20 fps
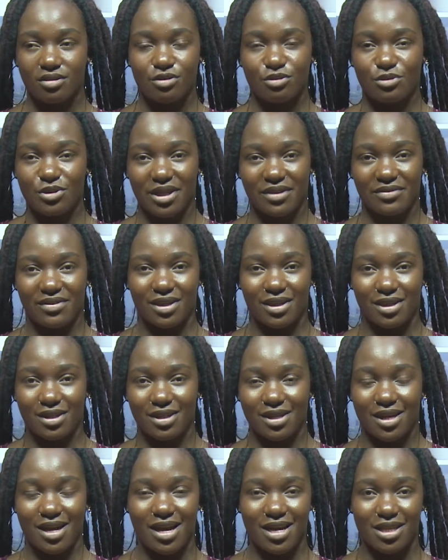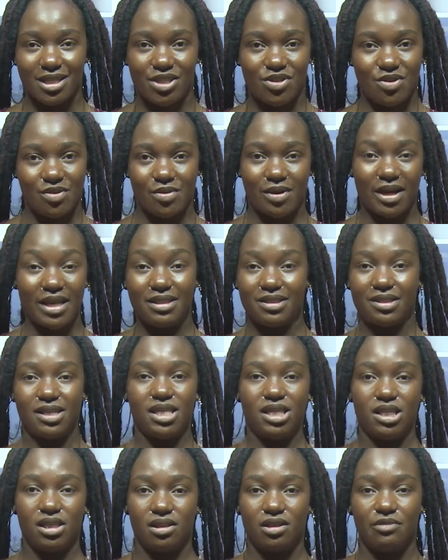whatever,
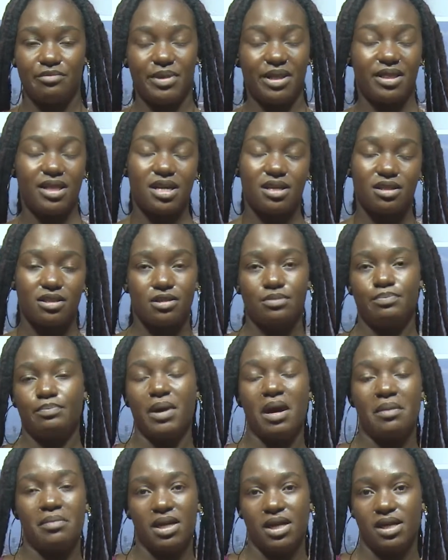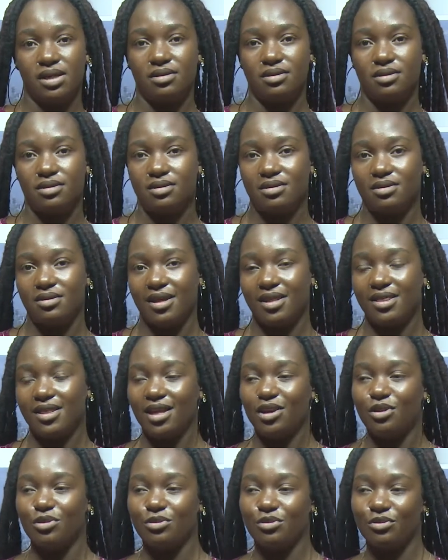sterilization, but that is permanent, and
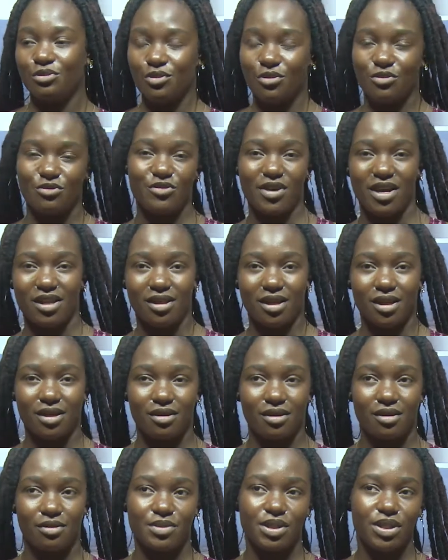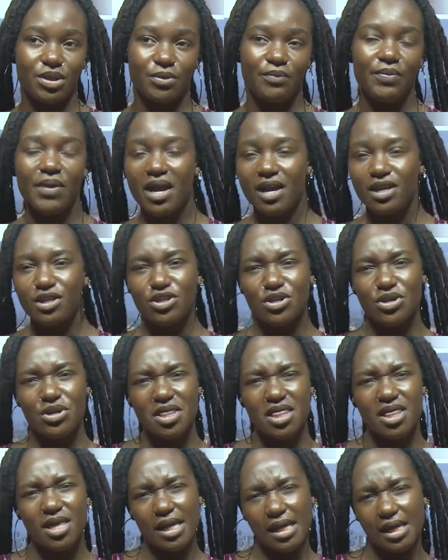then you find the condom. So do you
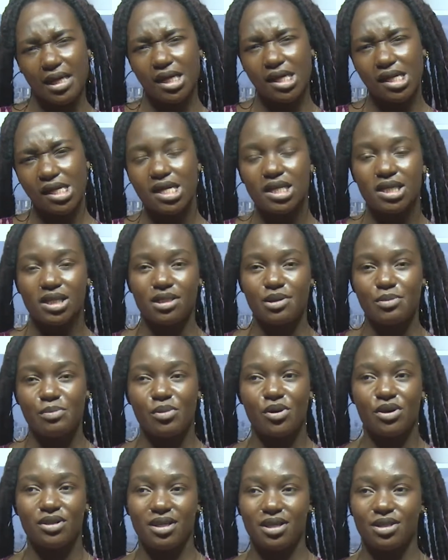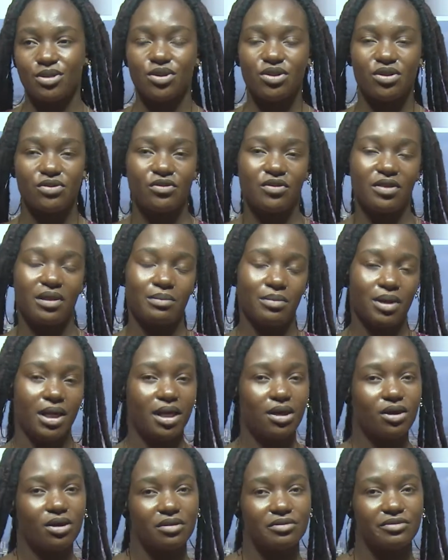think it is important also for the
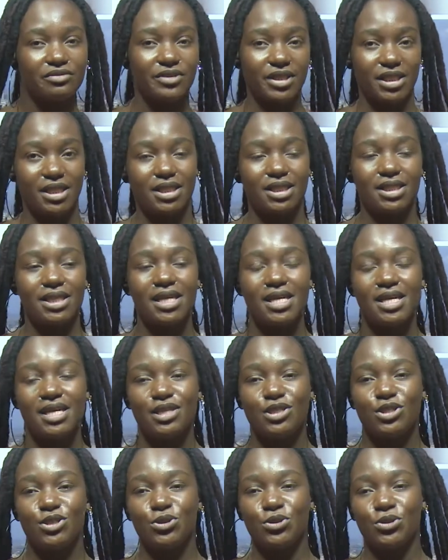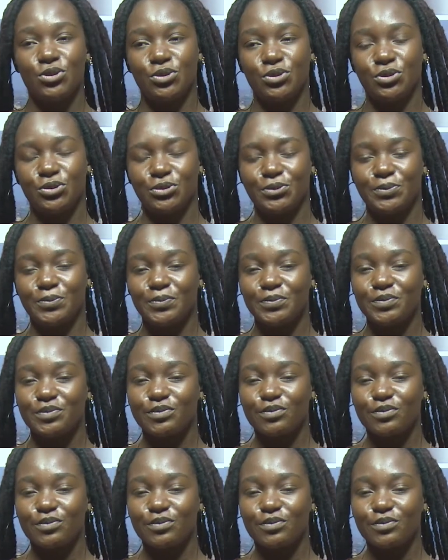medical field to